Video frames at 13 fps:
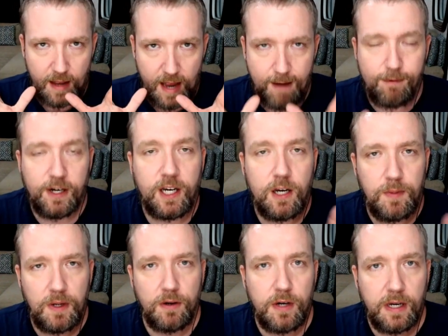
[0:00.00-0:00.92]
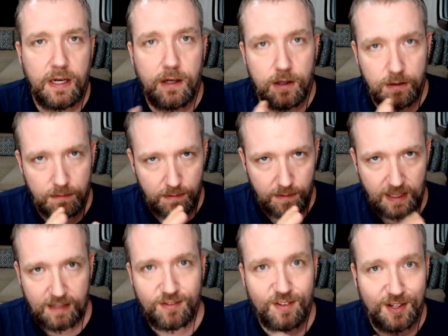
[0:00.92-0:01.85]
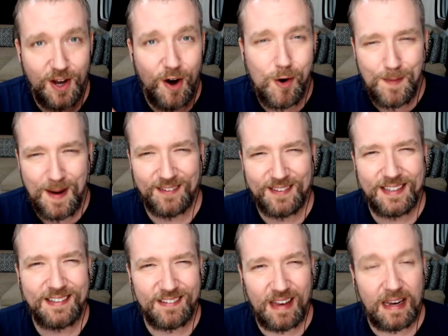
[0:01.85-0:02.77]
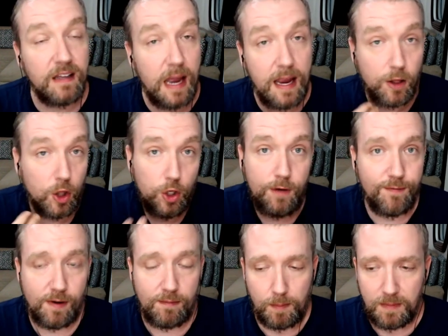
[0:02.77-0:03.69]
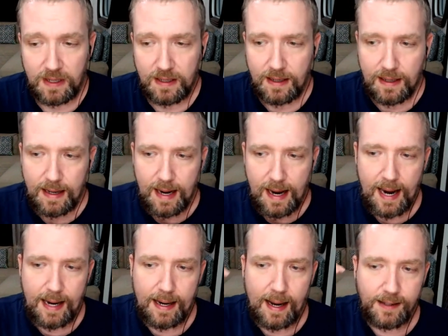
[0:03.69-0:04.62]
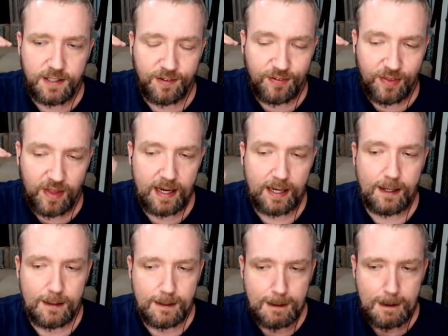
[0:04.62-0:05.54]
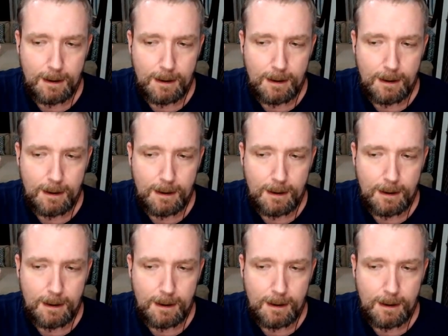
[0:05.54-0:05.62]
Every community needs to know about these things and learn from them. And I just think